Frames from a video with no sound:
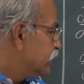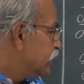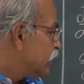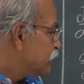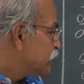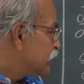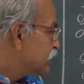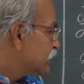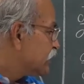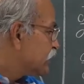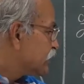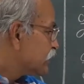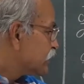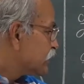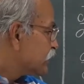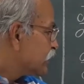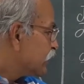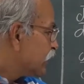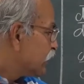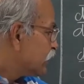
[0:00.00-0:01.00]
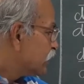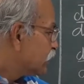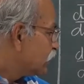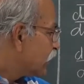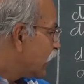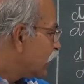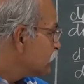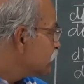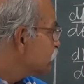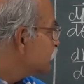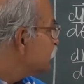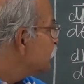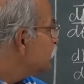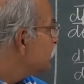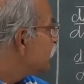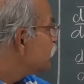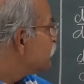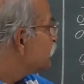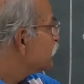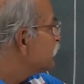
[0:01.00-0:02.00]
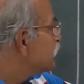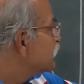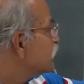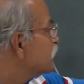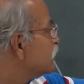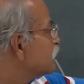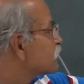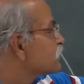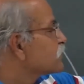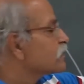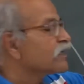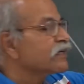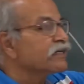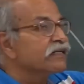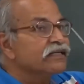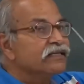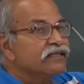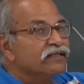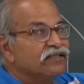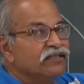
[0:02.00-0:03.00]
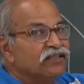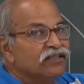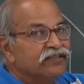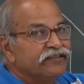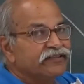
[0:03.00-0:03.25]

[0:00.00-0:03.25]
gamma dt, and that d gamma dt let us write here.